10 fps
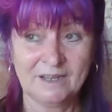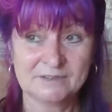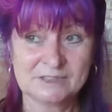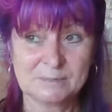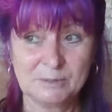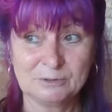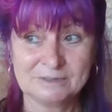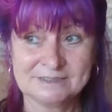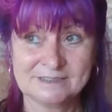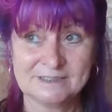our
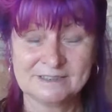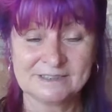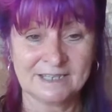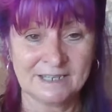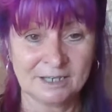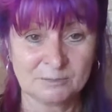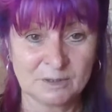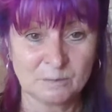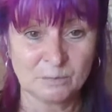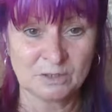spirit sits, and how
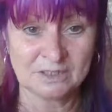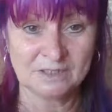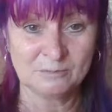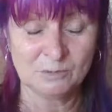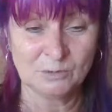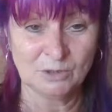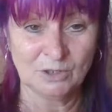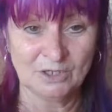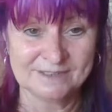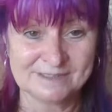we can bring in more
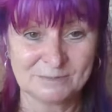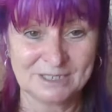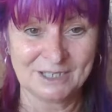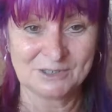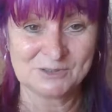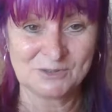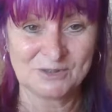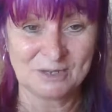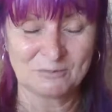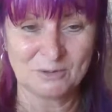light. We can't
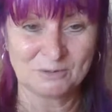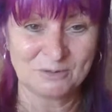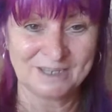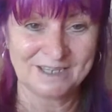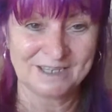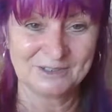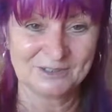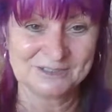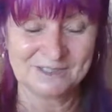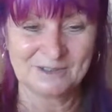do that while we're in
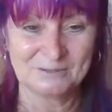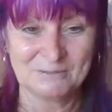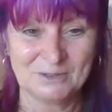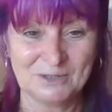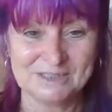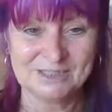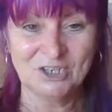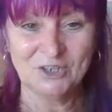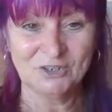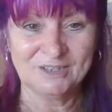chaos in the mind
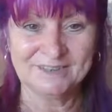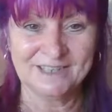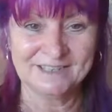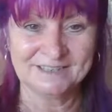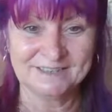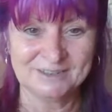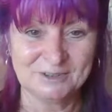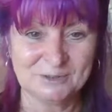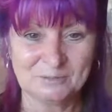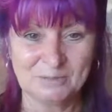or in the
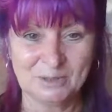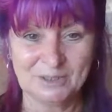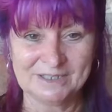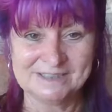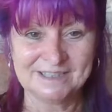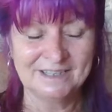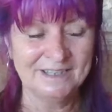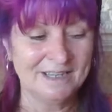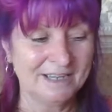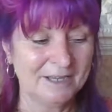analytical mind.
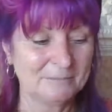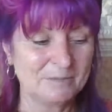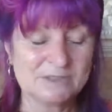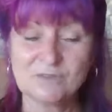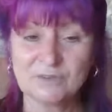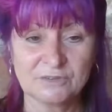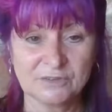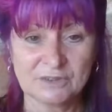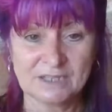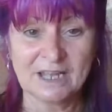It's very,
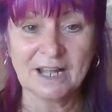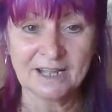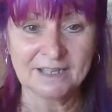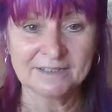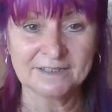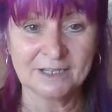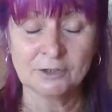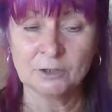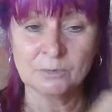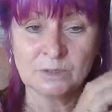very hard.
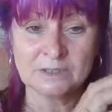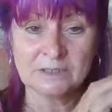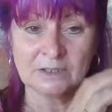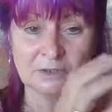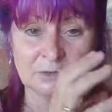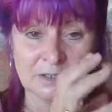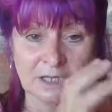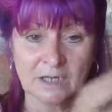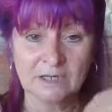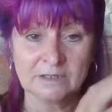And you
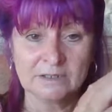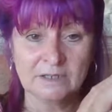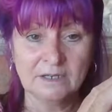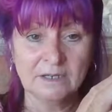can't